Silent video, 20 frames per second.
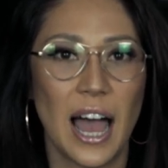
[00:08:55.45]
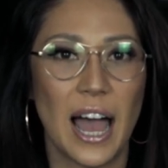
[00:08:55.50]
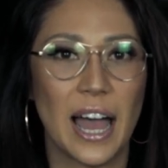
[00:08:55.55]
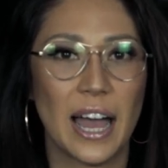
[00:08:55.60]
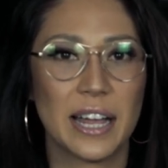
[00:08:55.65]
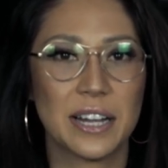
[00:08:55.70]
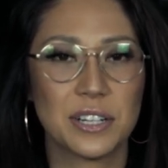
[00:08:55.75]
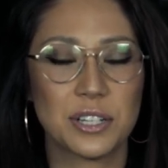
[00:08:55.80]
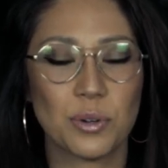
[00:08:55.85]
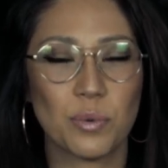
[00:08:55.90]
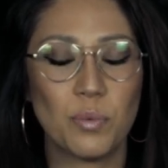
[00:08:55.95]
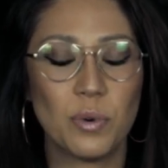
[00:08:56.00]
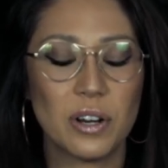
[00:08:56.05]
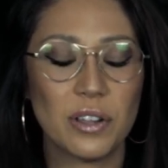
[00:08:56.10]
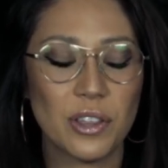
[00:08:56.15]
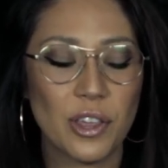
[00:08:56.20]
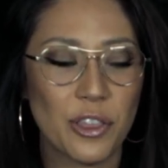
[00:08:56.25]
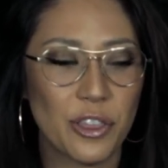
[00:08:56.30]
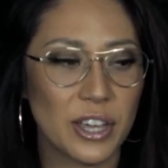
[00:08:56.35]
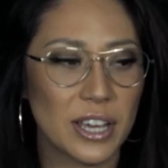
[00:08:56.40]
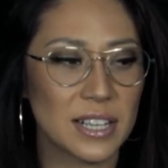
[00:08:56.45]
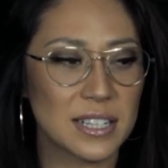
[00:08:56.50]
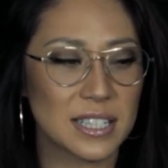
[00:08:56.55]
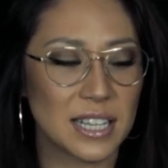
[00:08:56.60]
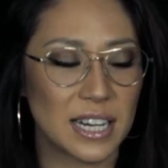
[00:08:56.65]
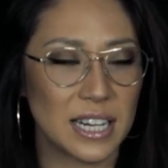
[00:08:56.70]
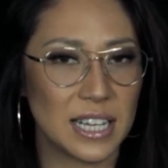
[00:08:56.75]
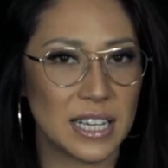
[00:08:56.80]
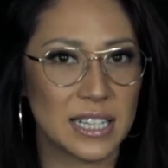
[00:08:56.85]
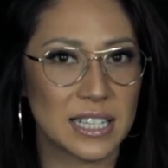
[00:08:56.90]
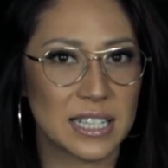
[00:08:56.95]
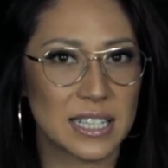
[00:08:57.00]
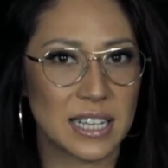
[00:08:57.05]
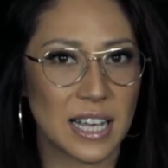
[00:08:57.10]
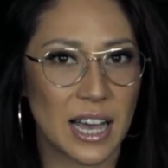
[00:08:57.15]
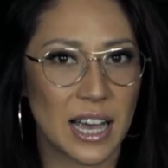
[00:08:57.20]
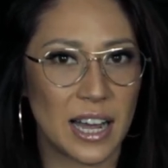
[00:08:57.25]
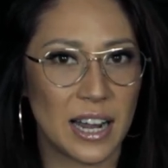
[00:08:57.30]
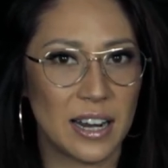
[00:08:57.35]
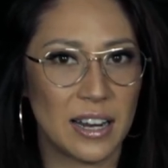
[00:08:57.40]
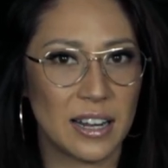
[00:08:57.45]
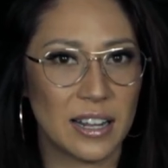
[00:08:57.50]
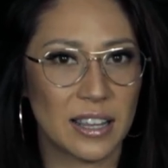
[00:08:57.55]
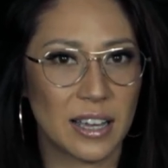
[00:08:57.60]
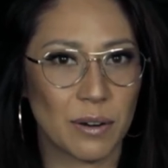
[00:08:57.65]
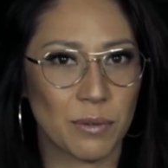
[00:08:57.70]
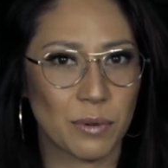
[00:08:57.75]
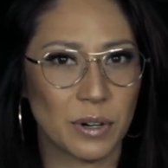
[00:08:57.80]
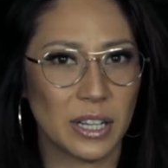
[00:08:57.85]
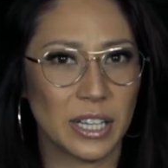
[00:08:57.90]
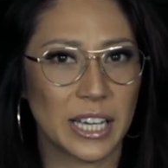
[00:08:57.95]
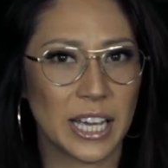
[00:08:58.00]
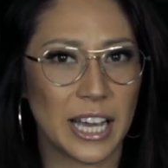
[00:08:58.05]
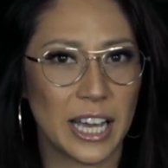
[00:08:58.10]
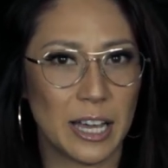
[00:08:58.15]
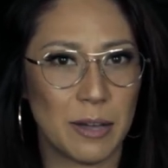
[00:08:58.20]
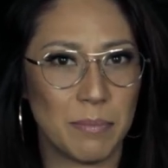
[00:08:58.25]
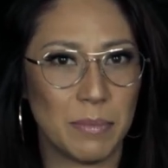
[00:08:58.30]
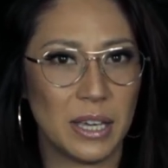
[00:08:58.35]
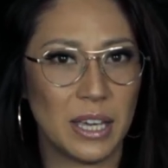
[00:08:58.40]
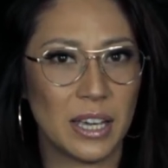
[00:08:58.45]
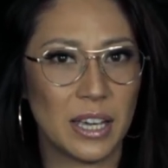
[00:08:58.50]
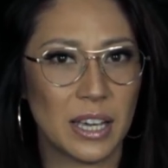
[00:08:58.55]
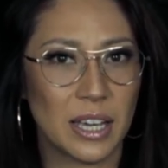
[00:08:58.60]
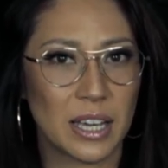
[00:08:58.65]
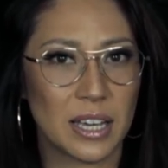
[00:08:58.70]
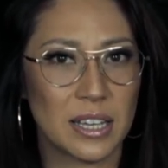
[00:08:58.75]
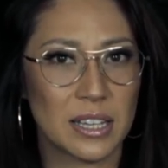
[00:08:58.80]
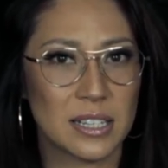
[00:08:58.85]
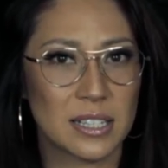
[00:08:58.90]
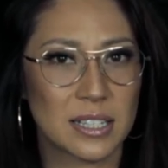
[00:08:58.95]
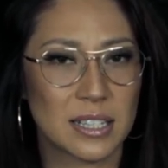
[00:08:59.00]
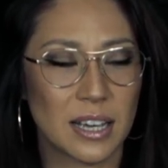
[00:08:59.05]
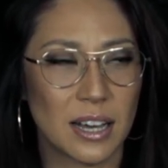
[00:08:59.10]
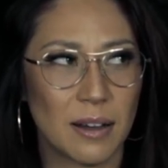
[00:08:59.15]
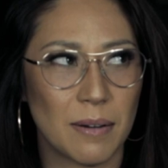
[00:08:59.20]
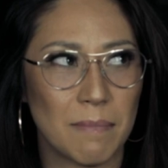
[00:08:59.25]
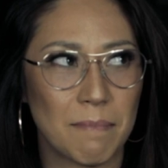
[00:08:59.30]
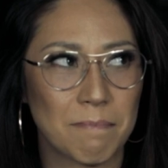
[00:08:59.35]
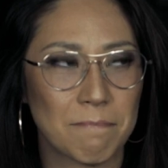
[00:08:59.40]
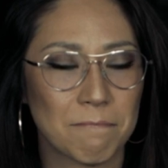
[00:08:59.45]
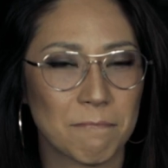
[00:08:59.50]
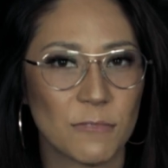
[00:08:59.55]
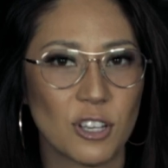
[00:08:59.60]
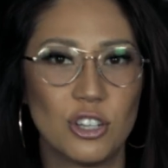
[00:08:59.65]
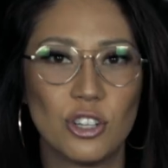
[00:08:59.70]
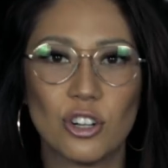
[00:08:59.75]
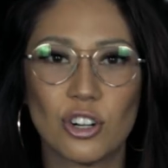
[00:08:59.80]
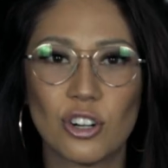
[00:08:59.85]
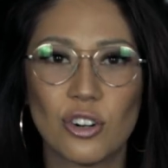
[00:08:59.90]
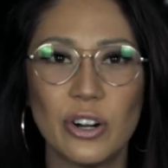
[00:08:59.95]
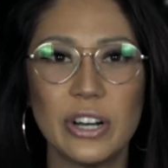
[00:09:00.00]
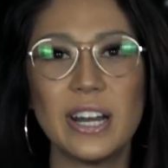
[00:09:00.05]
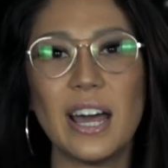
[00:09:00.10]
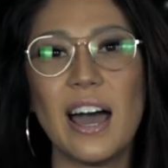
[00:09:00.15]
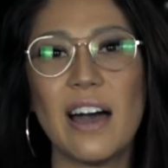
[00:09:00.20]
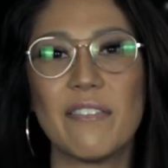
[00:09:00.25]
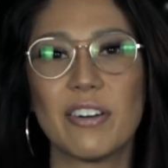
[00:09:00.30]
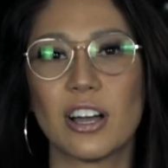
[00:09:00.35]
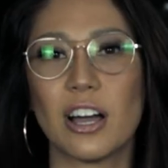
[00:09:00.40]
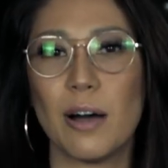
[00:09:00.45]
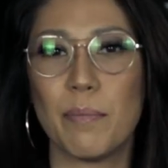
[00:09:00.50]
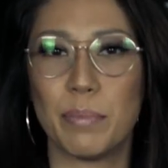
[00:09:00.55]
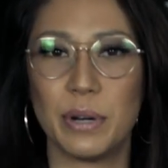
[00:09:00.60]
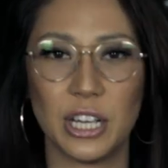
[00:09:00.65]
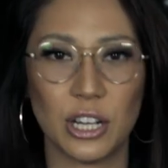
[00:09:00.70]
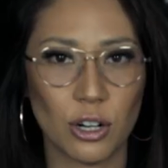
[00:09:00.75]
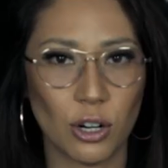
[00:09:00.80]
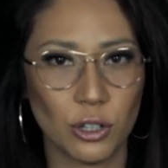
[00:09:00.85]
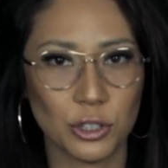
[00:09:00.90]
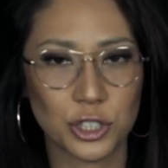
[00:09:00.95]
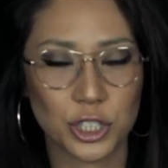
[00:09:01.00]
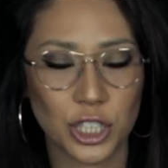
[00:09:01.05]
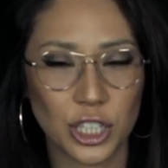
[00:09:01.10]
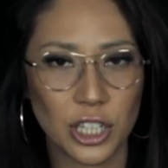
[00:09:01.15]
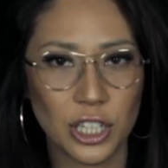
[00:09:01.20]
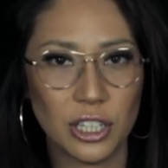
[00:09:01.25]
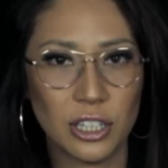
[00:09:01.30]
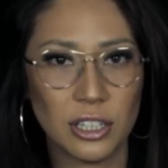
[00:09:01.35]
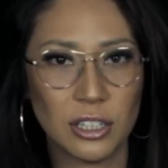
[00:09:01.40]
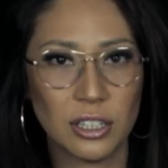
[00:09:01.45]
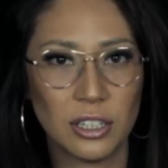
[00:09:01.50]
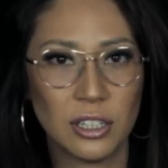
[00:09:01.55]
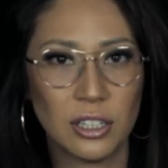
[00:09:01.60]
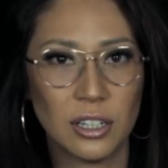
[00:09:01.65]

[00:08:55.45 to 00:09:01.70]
And one of the things that he had said that really hit me is you're going to have a company culture,